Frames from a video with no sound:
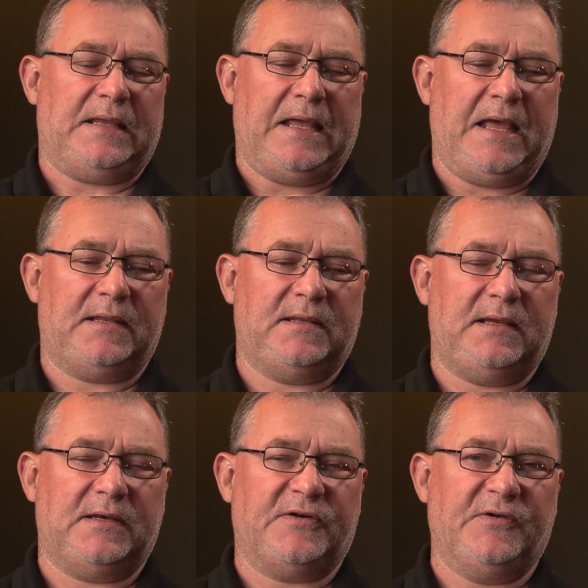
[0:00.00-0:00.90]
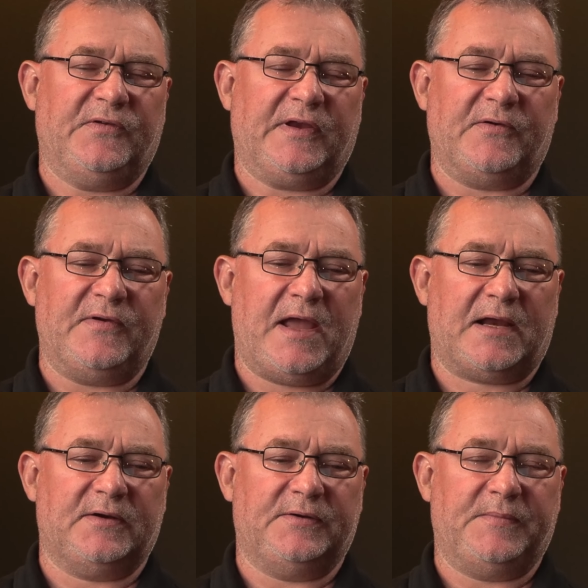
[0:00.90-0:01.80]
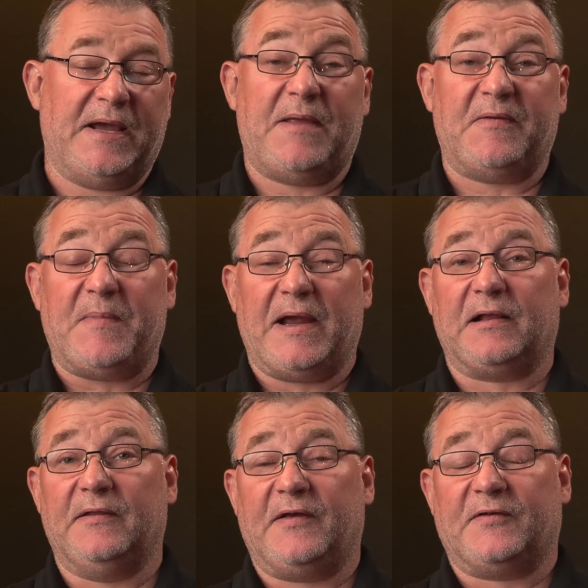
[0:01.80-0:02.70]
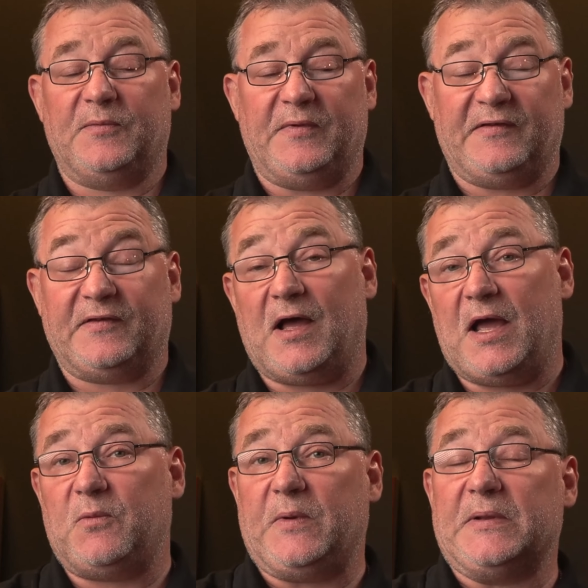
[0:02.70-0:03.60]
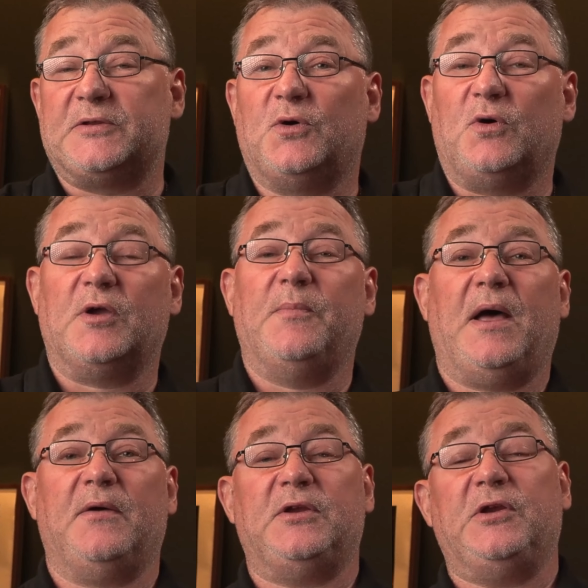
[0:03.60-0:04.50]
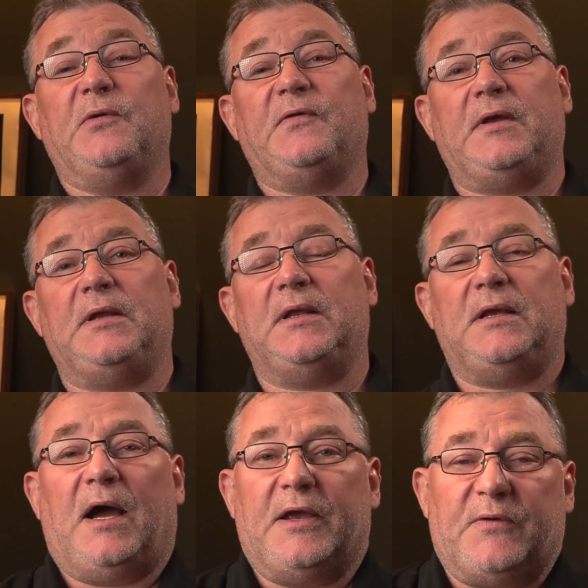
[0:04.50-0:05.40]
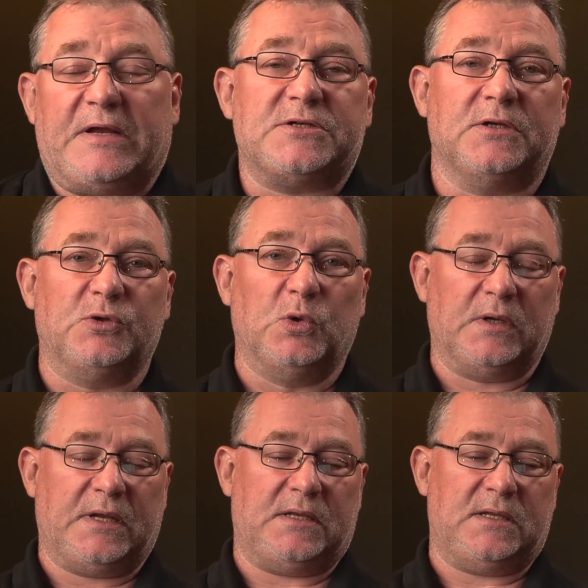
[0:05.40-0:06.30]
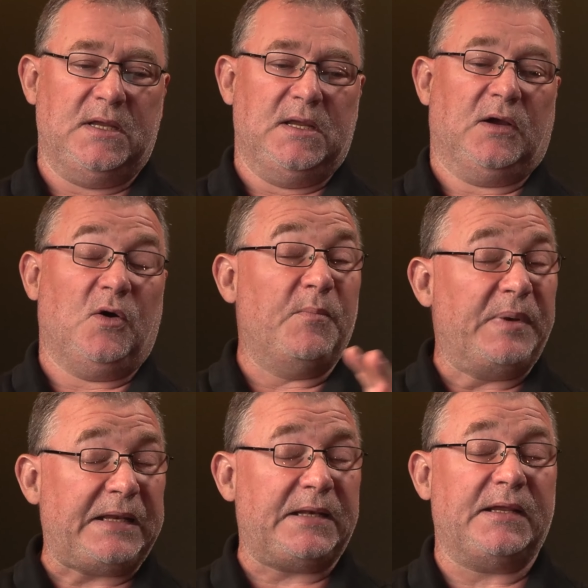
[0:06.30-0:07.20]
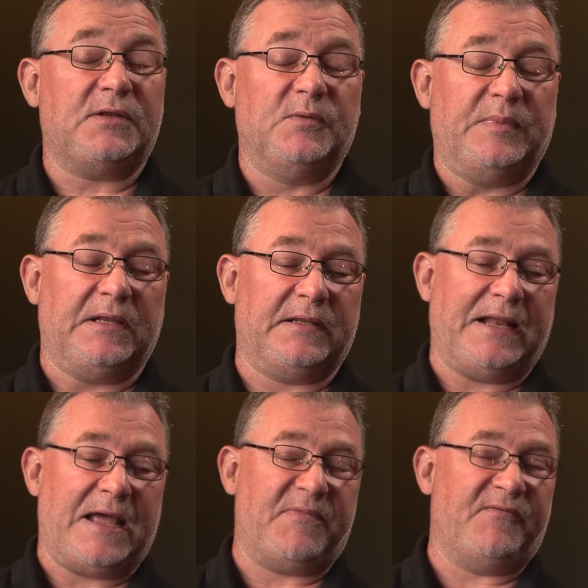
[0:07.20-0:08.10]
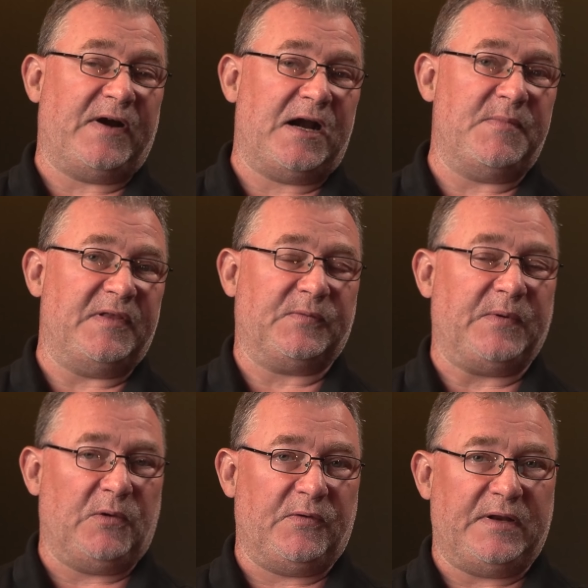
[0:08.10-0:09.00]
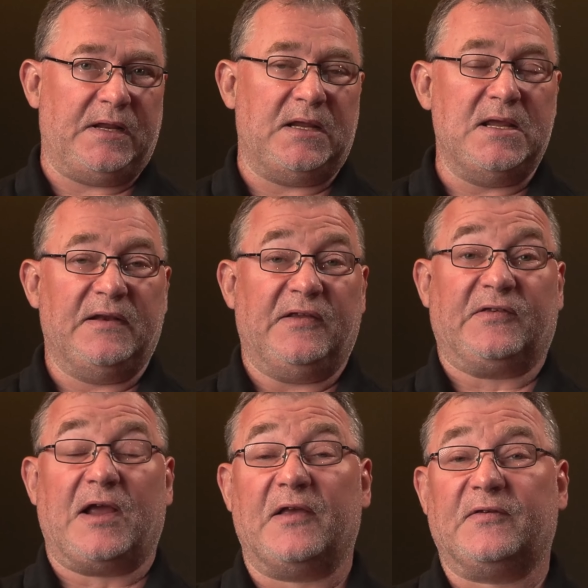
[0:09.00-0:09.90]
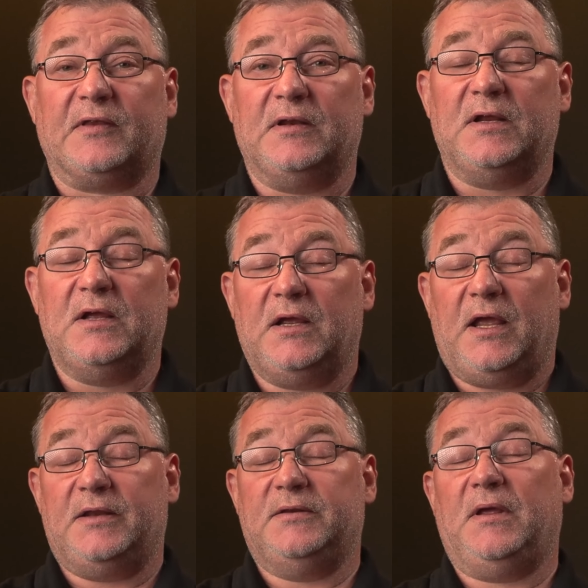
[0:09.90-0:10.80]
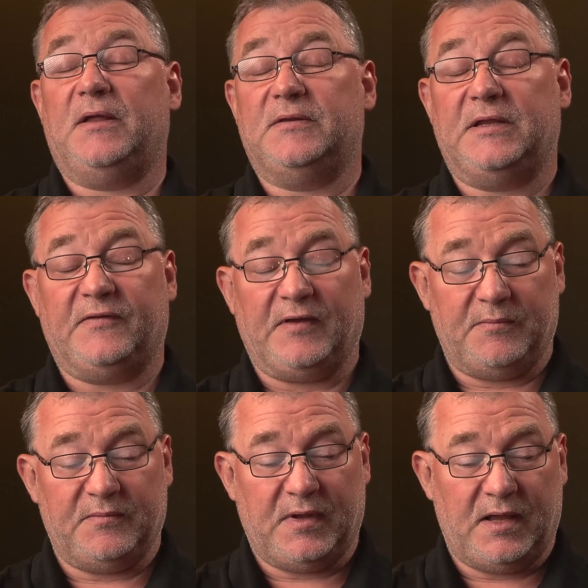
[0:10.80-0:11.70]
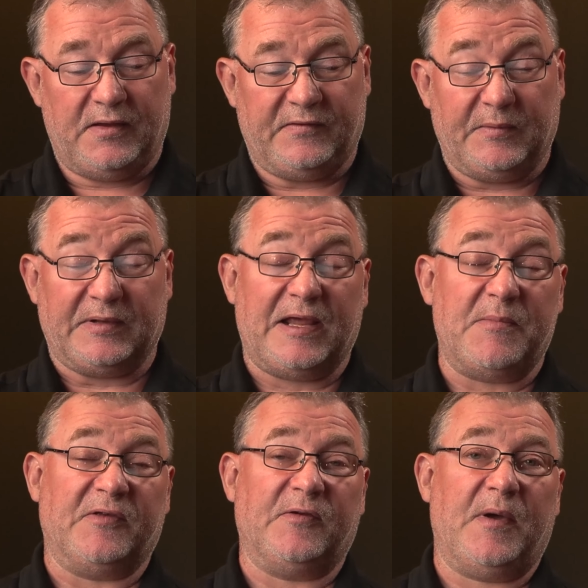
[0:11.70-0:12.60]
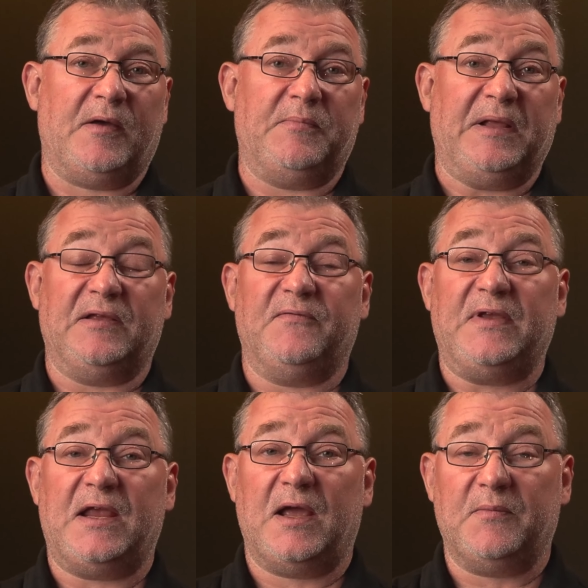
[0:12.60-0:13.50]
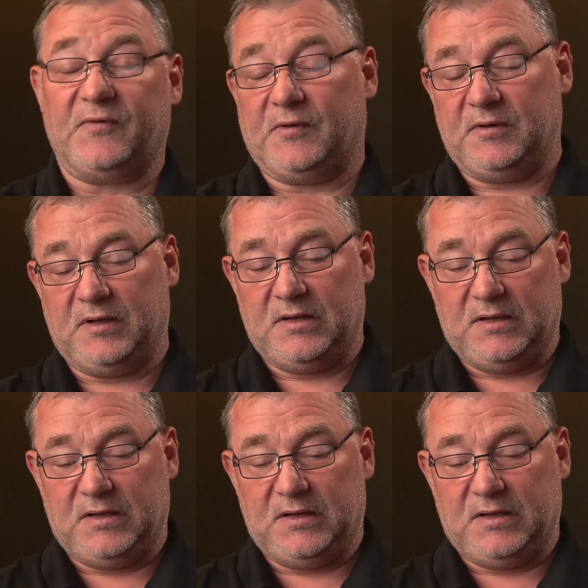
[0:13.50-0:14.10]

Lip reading: at the Truesec Reactor. My name is Mikael Nytström. This time we will talk about using the Hydration Toolkit completely to build lab environments. We already discussed and did some simple demos about building VMs, and